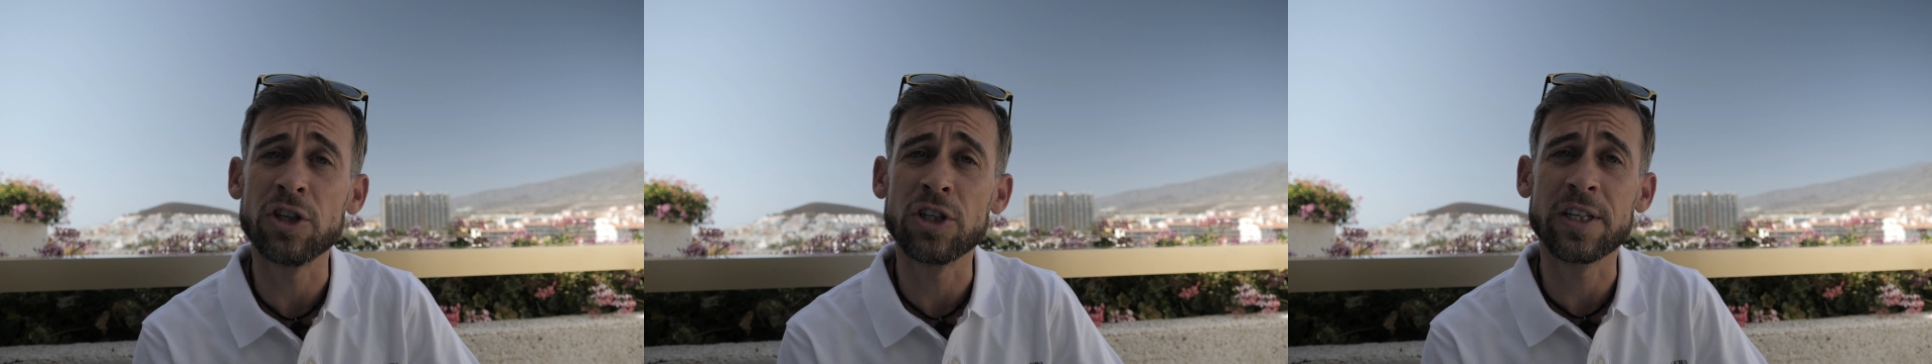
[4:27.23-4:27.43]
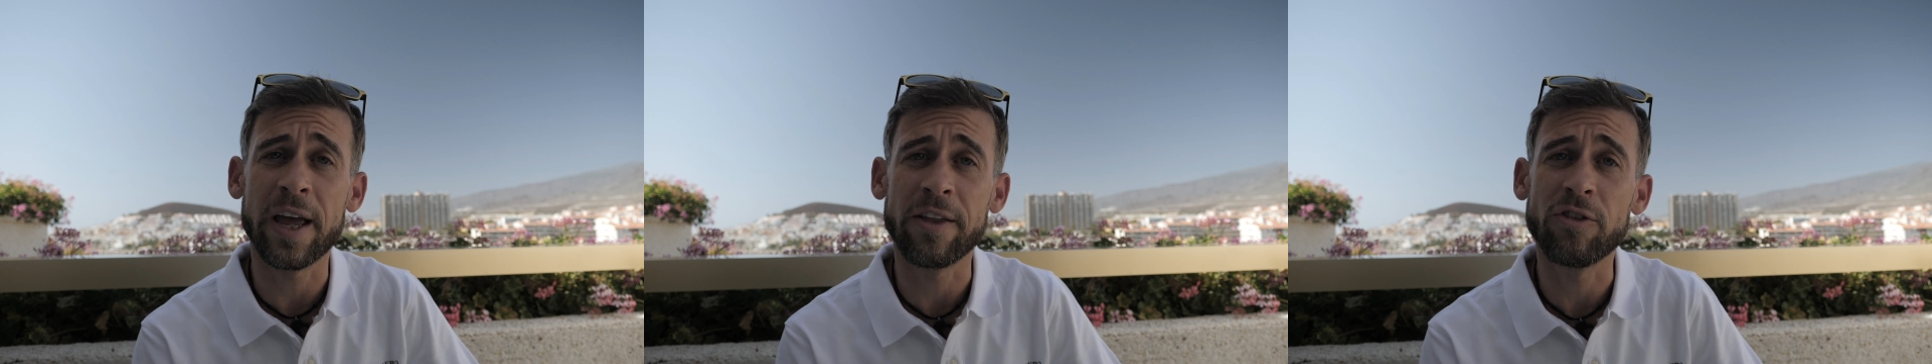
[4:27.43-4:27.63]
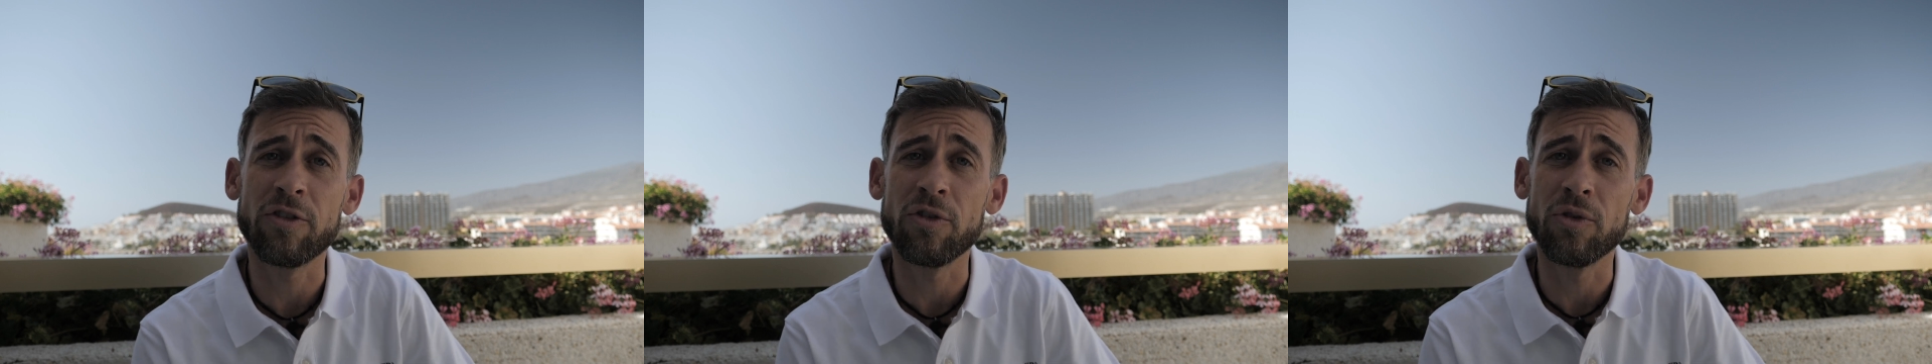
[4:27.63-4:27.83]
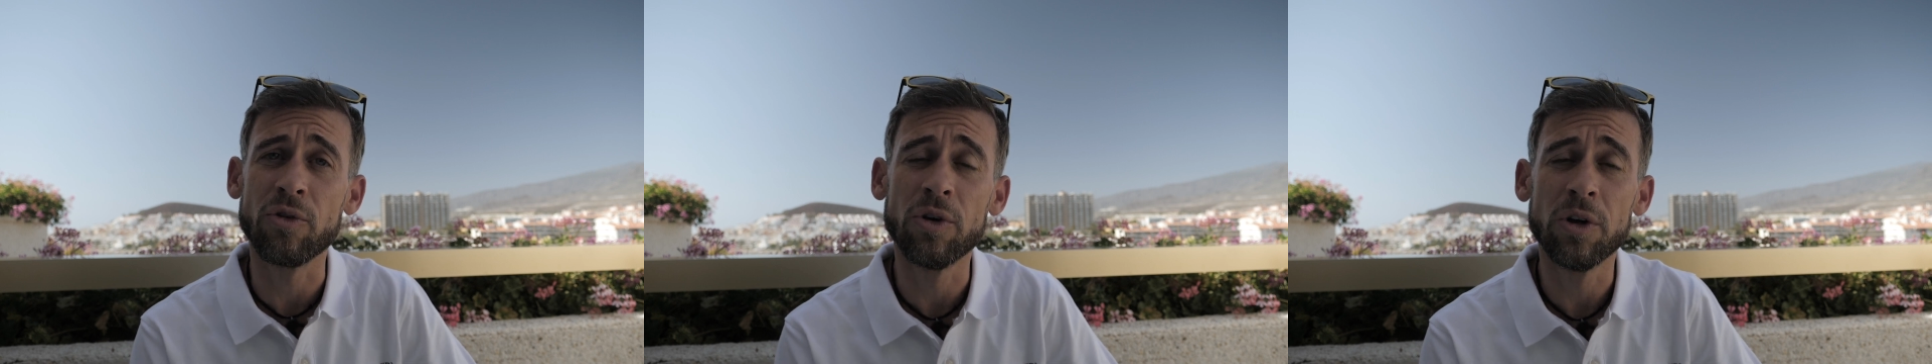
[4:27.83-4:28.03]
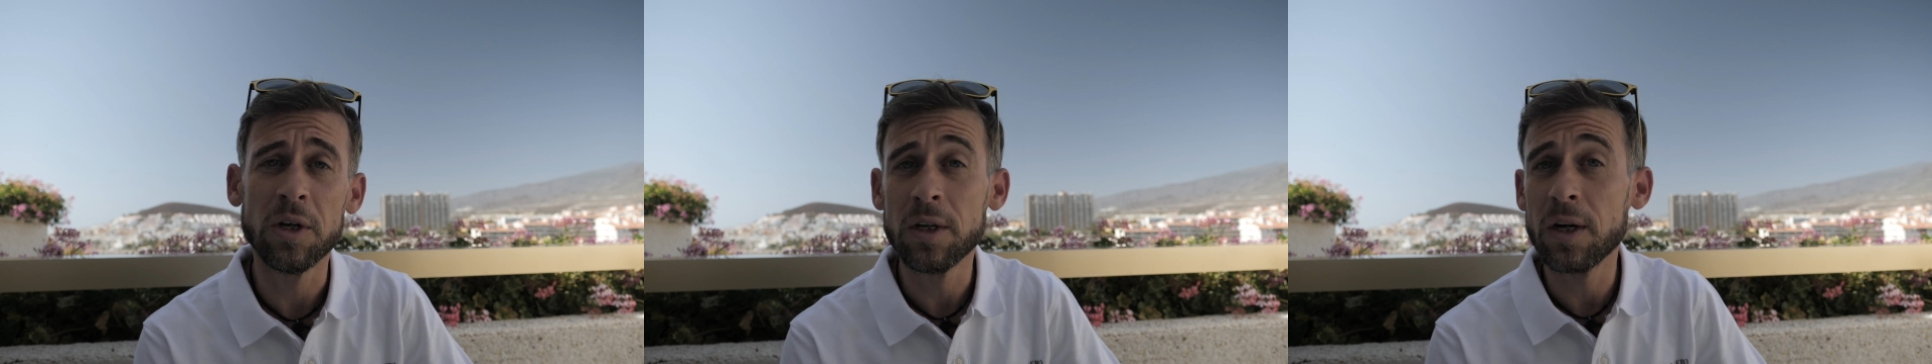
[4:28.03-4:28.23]
Just get to
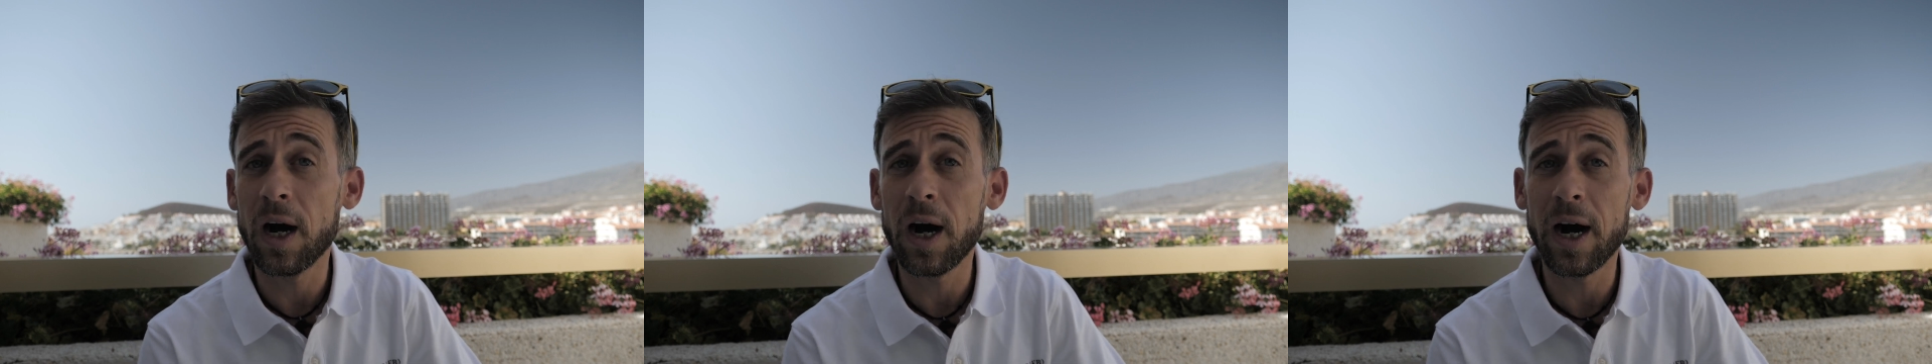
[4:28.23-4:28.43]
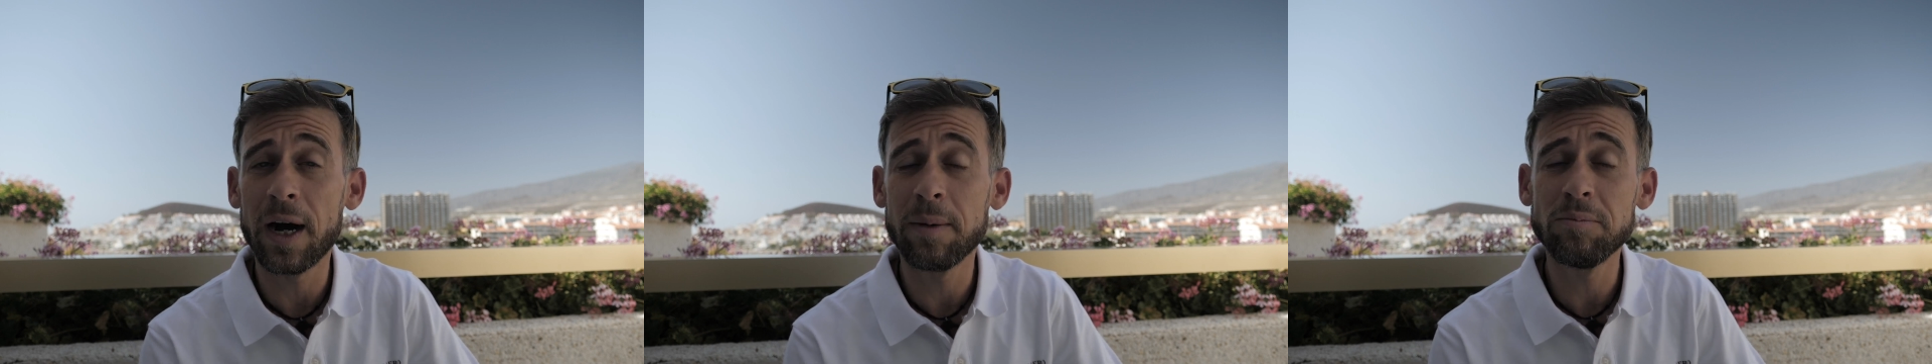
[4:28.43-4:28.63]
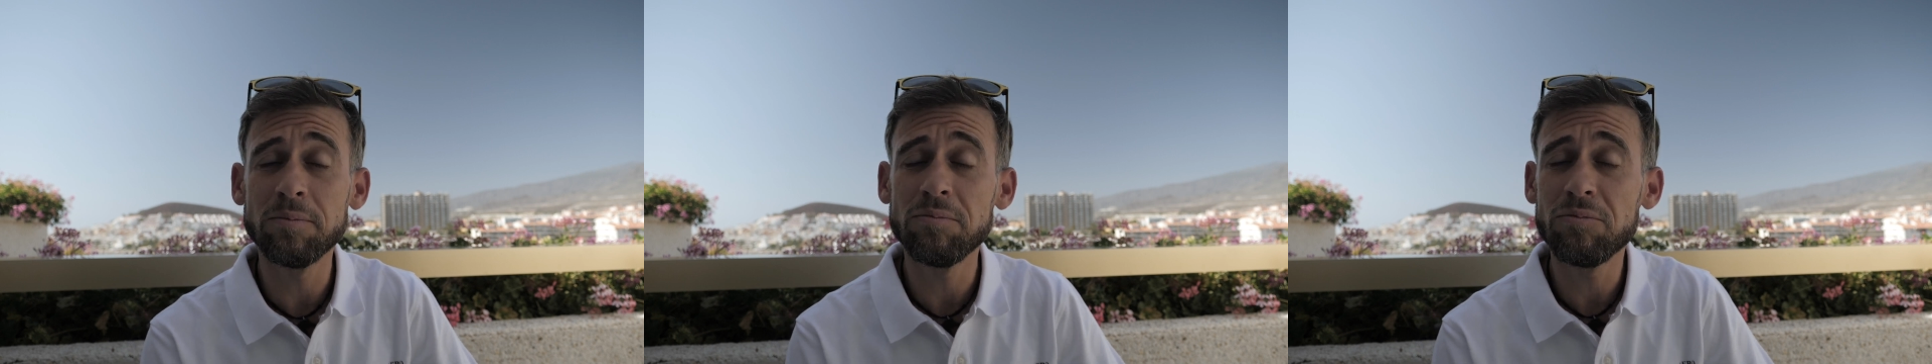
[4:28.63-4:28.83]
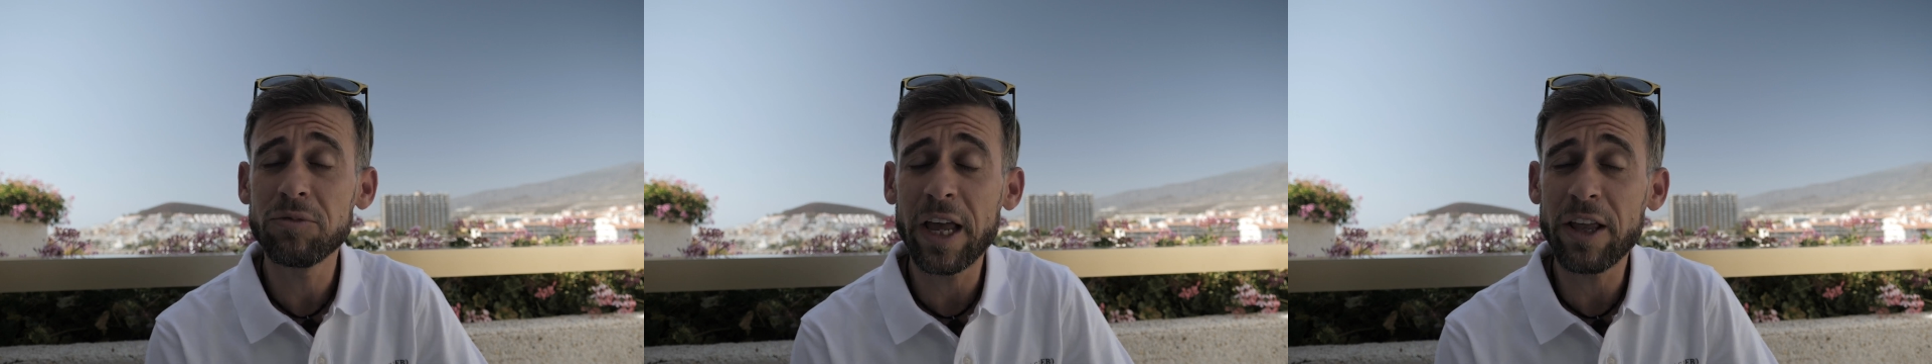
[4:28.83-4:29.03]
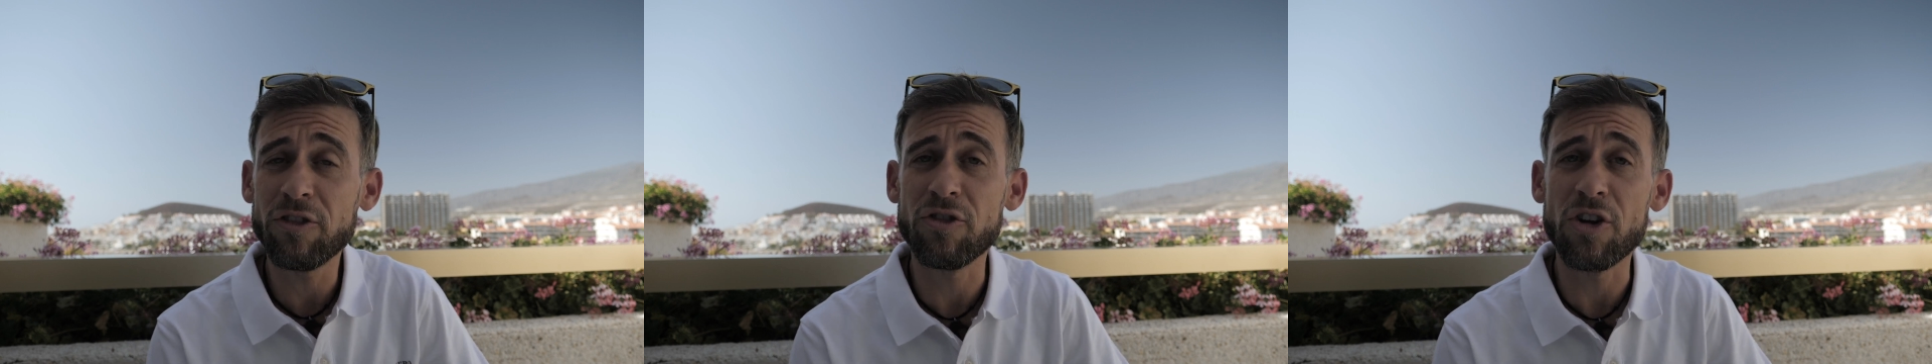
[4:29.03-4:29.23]

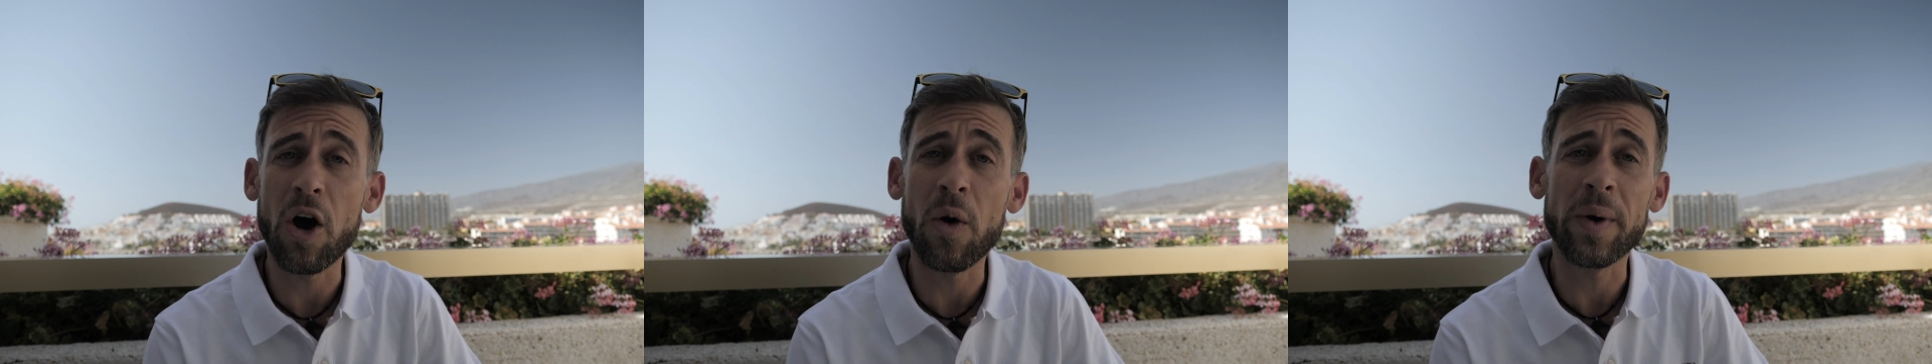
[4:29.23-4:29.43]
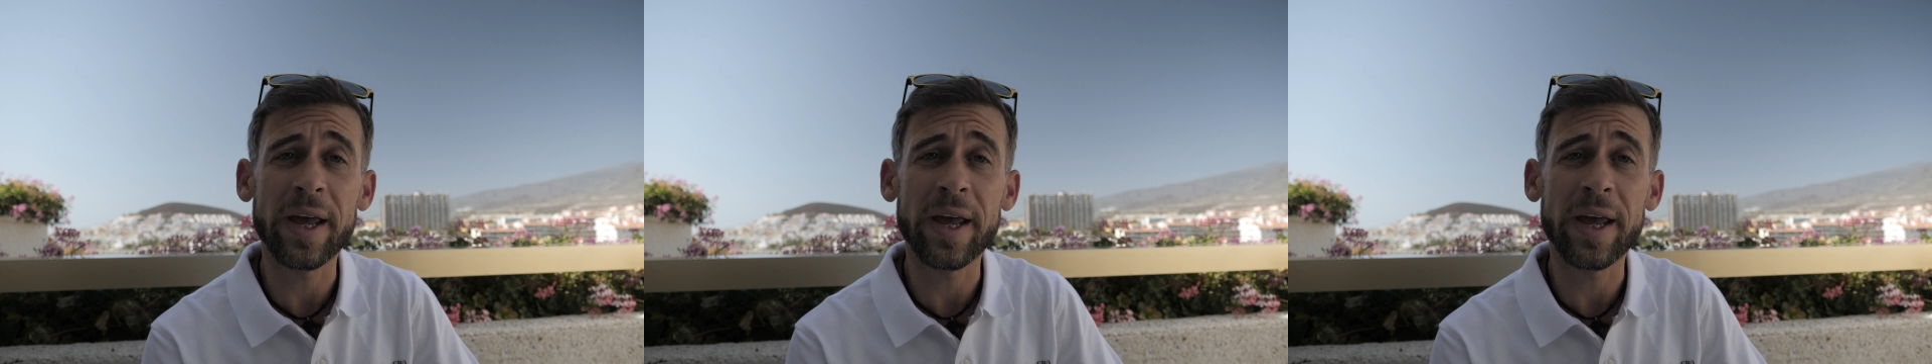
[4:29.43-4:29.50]
know